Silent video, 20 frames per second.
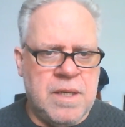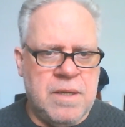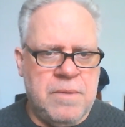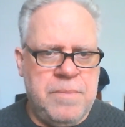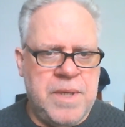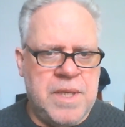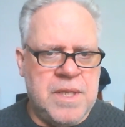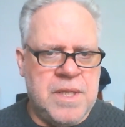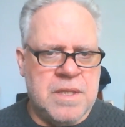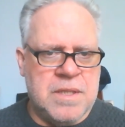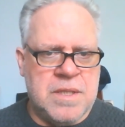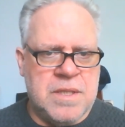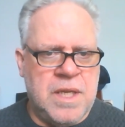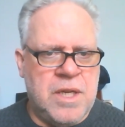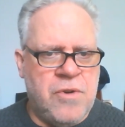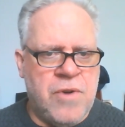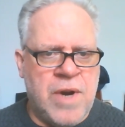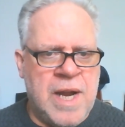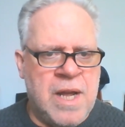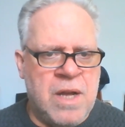because the
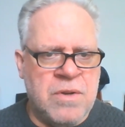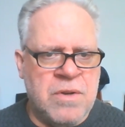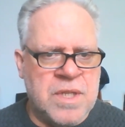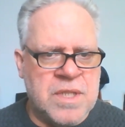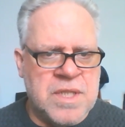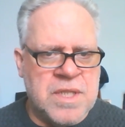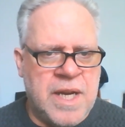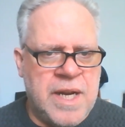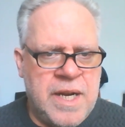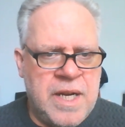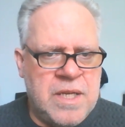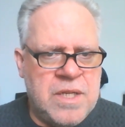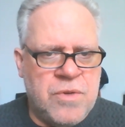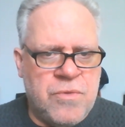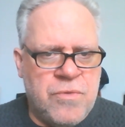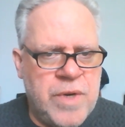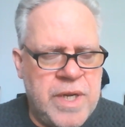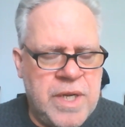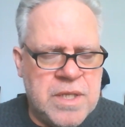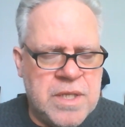Crown decided to
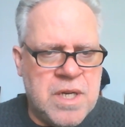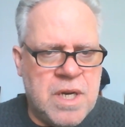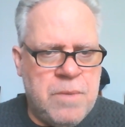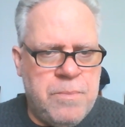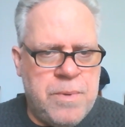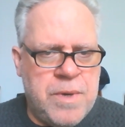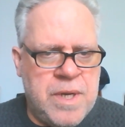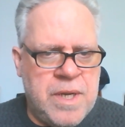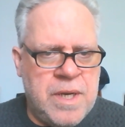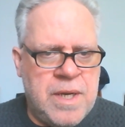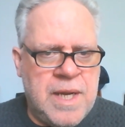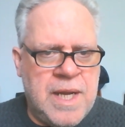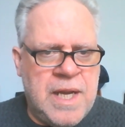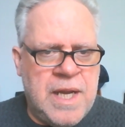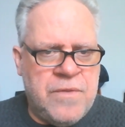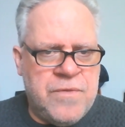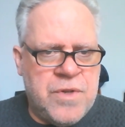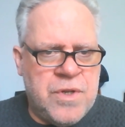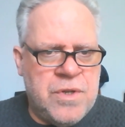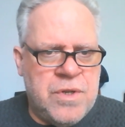reinterpret it
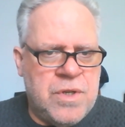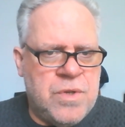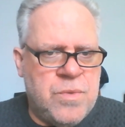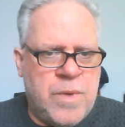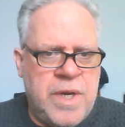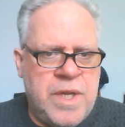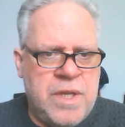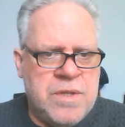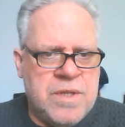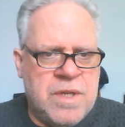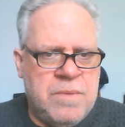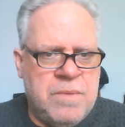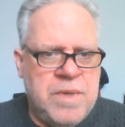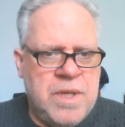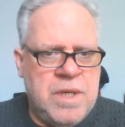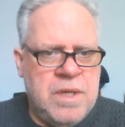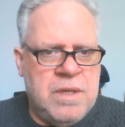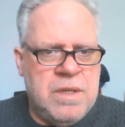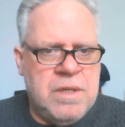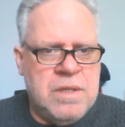after 20 some
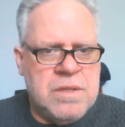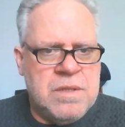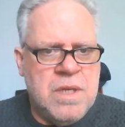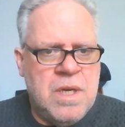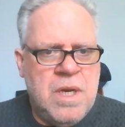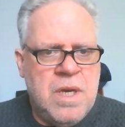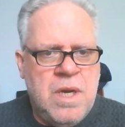years,